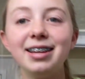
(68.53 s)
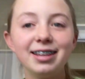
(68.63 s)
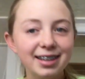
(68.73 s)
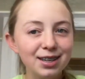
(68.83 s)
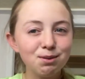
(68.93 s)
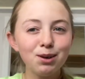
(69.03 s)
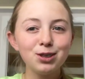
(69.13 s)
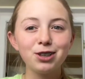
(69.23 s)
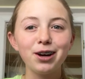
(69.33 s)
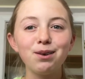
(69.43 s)
this one was
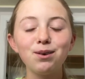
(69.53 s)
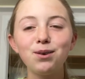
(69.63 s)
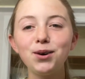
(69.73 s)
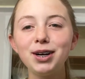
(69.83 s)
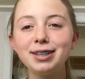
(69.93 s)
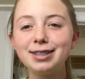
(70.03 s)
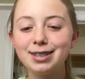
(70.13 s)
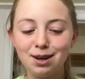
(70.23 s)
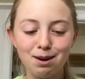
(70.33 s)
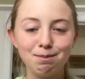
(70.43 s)
screen record,
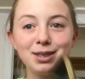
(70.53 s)
so I'm just